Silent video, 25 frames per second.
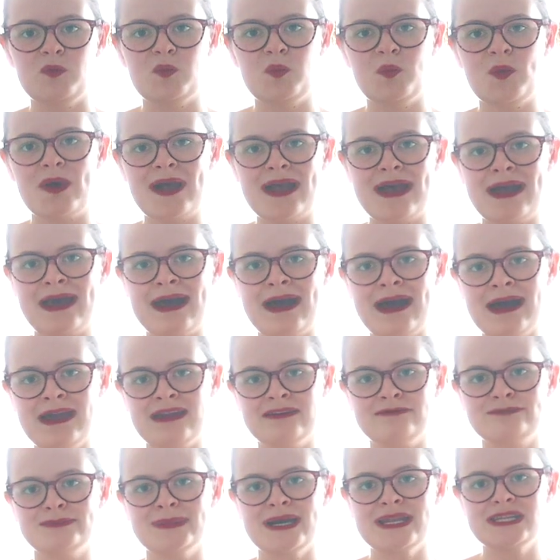where I
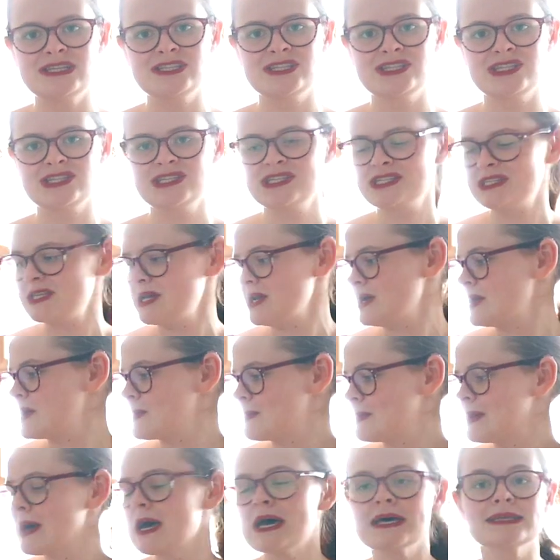have managed to
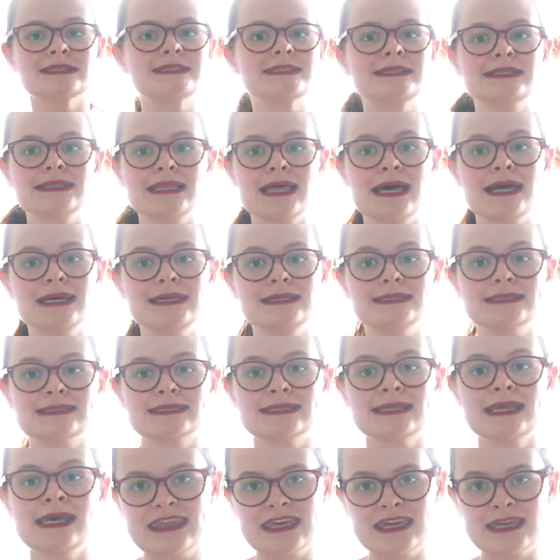personalise
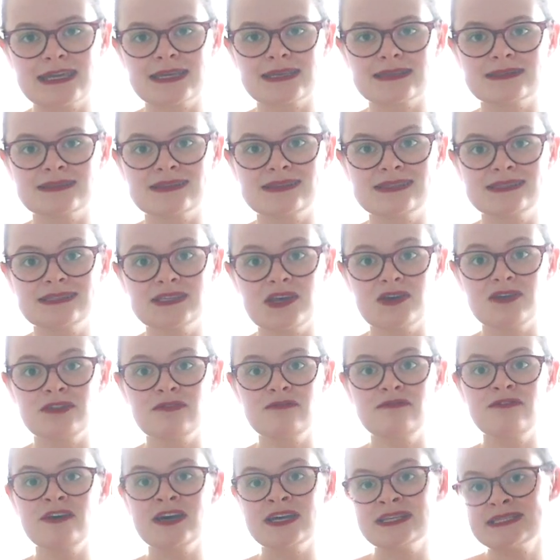things. So the
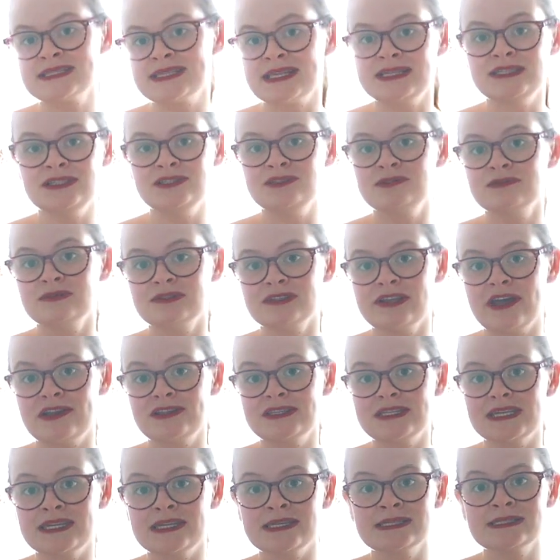first thing you will
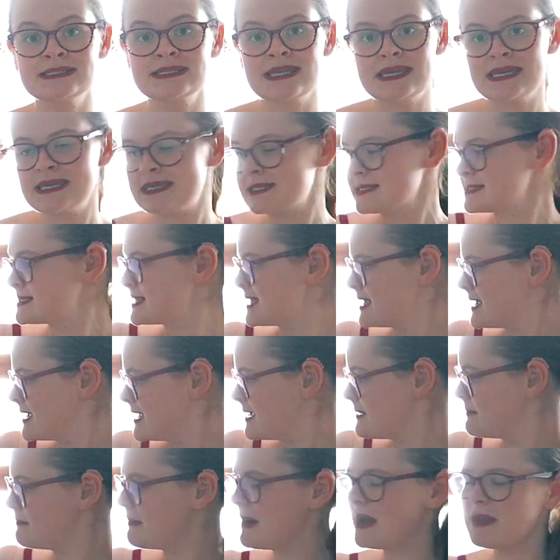notice is
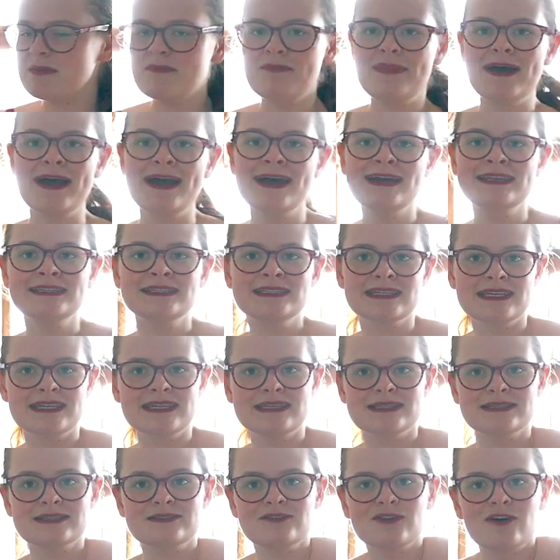my bed
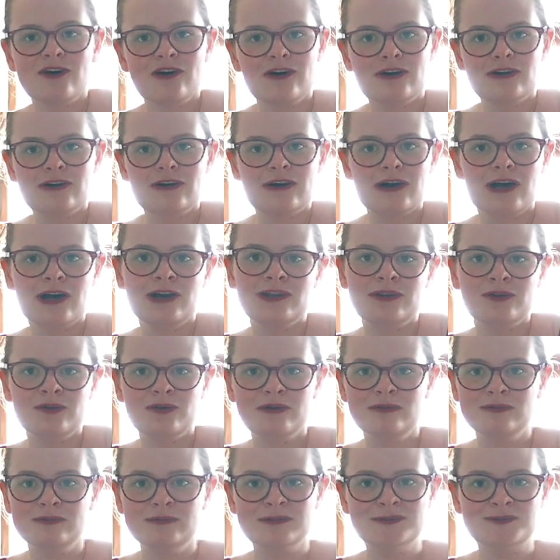is not a
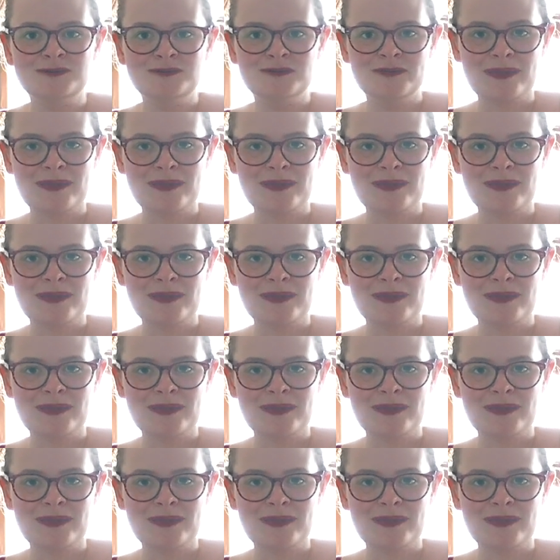normal